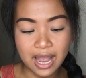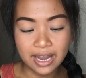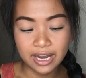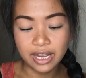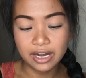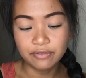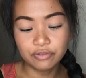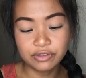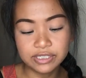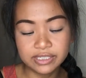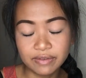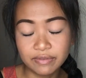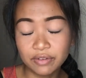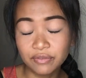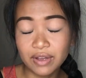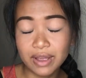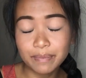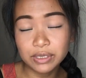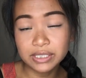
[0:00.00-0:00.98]
I got it for
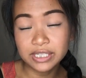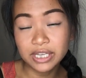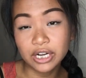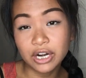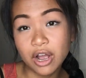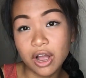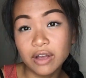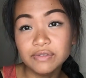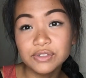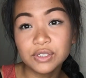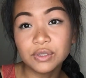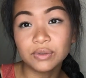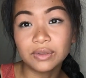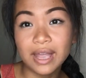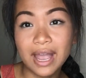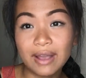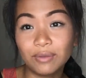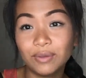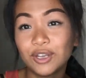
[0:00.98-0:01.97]
75% off,
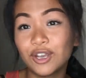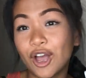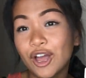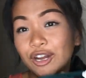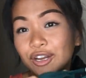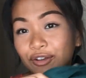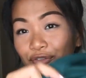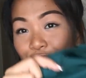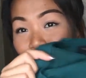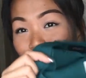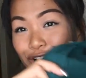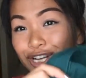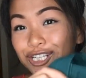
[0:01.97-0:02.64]
so I only got it